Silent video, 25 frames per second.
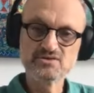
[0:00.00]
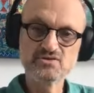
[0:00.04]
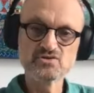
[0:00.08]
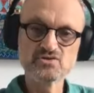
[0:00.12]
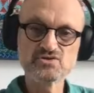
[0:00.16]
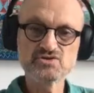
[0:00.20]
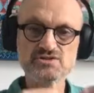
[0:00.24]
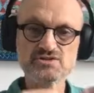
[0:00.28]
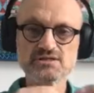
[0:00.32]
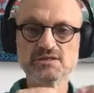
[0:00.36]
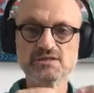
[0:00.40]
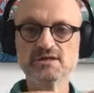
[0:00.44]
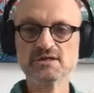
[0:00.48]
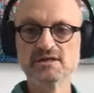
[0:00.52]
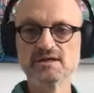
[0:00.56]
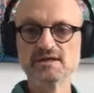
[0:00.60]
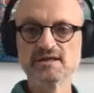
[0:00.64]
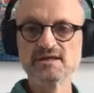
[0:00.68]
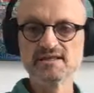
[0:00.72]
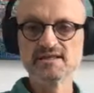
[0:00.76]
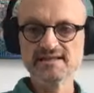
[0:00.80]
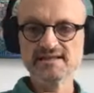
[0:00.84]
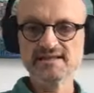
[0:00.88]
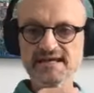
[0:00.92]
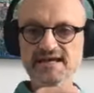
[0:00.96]
because
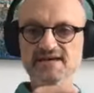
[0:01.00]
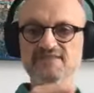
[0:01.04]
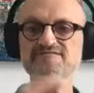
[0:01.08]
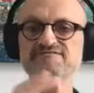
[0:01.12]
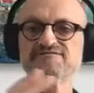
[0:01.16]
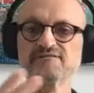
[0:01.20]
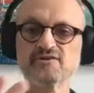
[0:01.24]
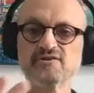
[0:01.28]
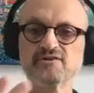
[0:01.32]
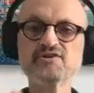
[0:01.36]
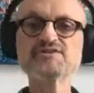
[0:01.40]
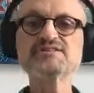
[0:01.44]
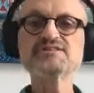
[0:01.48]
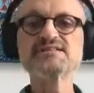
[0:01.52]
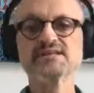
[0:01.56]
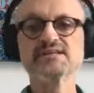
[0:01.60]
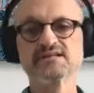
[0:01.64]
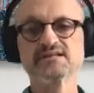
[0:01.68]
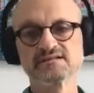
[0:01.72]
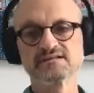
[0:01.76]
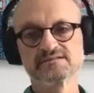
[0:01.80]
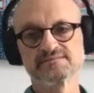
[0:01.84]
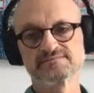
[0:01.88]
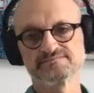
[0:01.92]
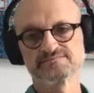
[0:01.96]
they are
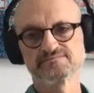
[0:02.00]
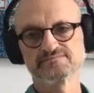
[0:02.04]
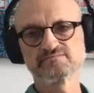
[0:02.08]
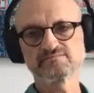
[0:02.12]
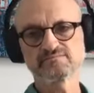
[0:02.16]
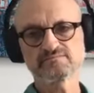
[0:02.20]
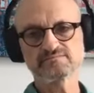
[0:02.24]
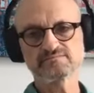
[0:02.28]
flirting.